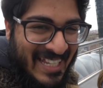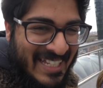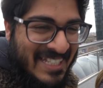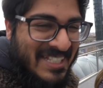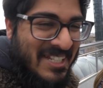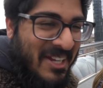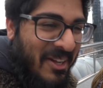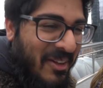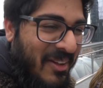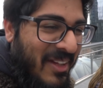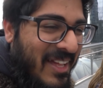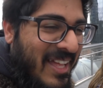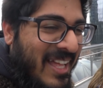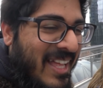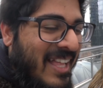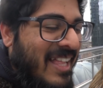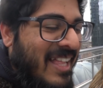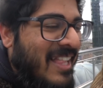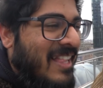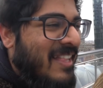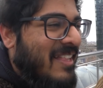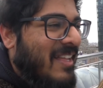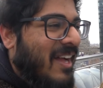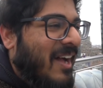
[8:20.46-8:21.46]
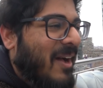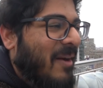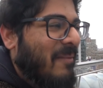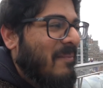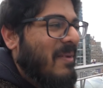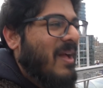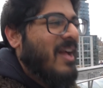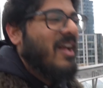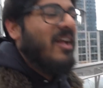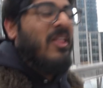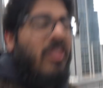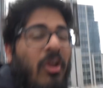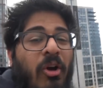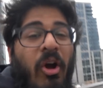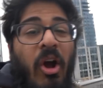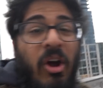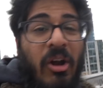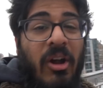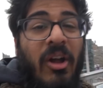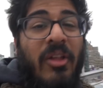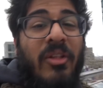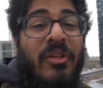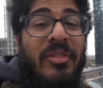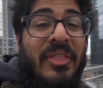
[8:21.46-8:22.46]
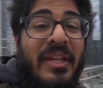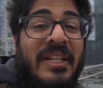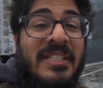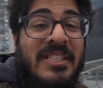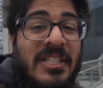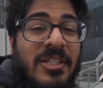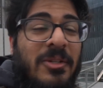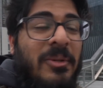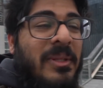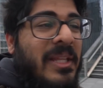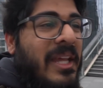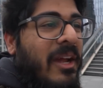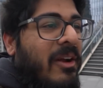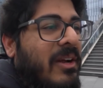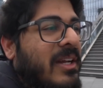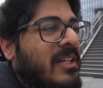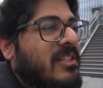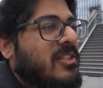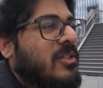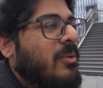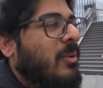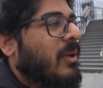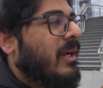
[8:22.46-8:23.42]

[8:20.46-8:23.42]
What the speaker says: So there are other things to do in the area too.